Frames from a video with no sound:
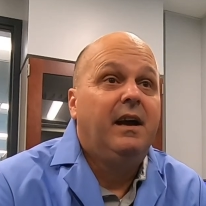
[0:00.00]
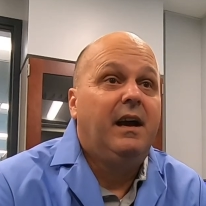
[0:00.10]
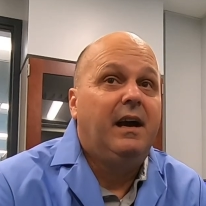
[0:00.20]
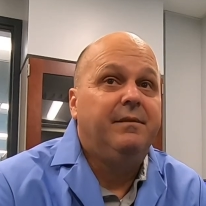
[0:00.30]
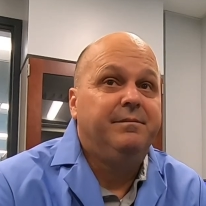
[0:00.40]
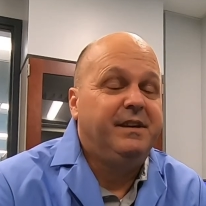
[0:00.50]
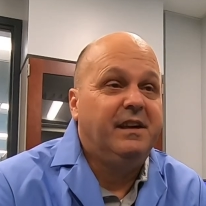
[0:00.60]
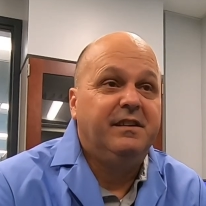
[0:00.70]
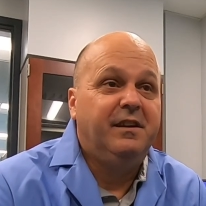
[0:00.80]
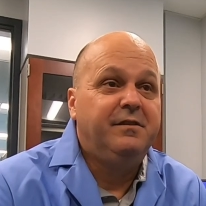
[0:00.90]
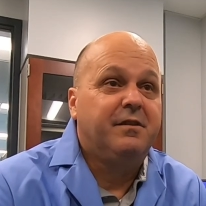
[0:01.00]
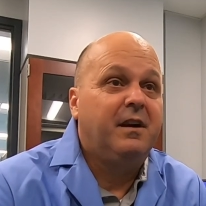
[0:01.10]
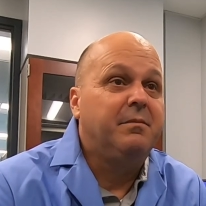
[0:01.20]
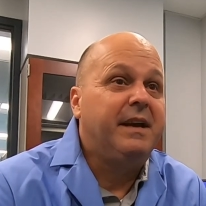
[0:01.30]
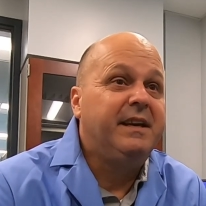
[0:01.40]
Uh, you know, a new
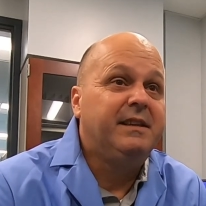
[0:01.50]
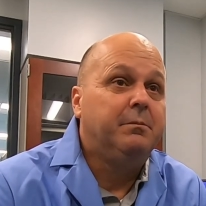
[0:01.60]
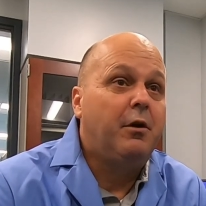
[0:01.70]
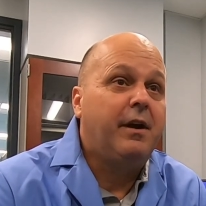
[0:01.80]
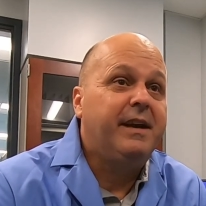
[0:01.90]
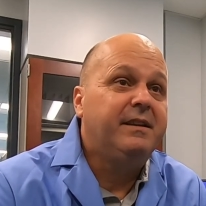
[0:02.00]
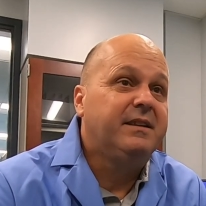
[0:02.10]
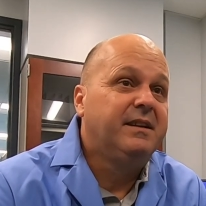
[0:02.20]
drug may hit the market,